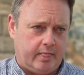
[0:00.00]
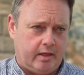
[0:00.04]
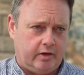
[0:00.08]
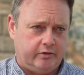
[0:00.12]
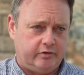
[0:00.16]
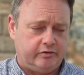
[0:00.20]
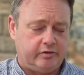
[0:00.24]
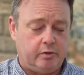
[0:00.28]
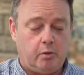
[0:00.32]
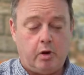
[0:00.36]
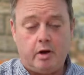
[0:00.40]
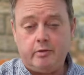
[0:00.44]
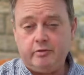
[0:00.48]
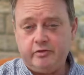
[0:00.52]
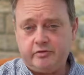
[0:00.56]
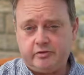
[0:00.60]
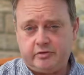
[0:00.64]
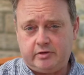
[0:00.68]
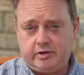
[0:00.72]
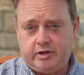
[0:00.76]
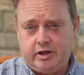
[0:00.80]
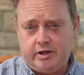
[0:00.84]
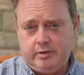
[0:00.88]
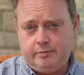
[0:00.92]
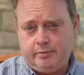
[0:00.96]
So I was
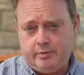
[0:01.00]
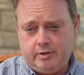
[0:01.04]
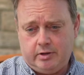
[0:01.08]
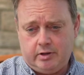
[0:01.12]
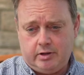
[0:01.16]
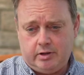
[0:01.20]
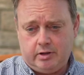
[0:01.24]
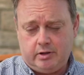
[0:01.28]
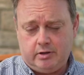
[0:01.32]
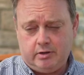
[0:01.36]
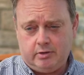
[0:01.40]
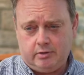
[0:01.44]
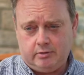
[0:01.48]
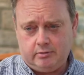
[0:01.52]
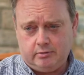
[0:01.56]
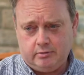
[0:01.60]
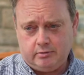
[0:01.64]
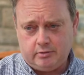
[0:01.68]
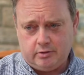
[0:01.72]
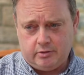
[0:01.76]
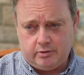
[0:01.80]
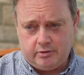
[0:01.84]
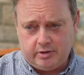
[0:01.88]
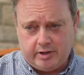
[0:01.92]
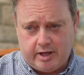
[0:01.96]
keeping
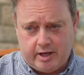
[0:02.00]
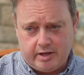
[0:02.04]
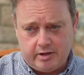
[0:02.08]
the